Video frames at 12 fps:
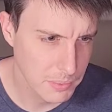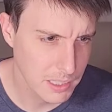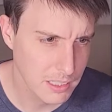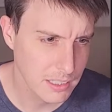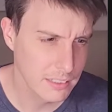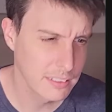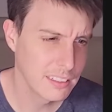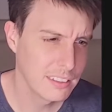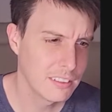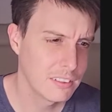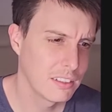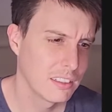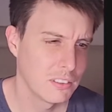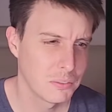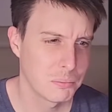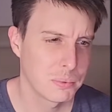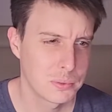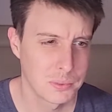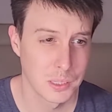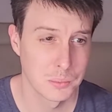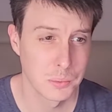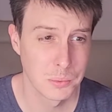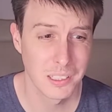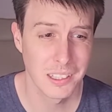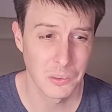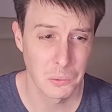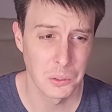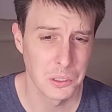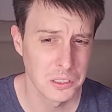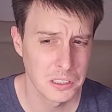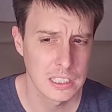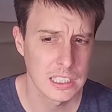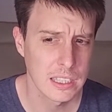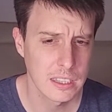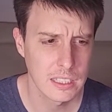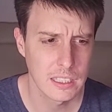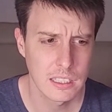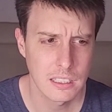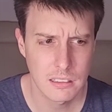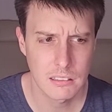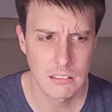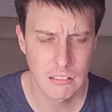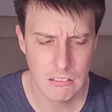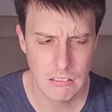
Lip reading: mean, exist is probably the word, I think.